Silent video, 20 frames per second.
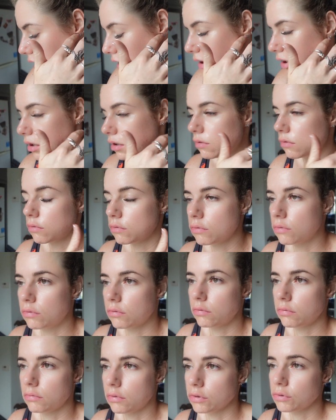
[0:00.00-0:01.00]

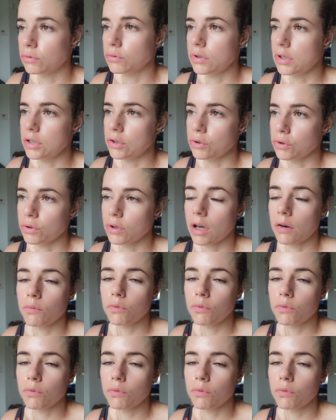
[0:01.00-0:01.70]
I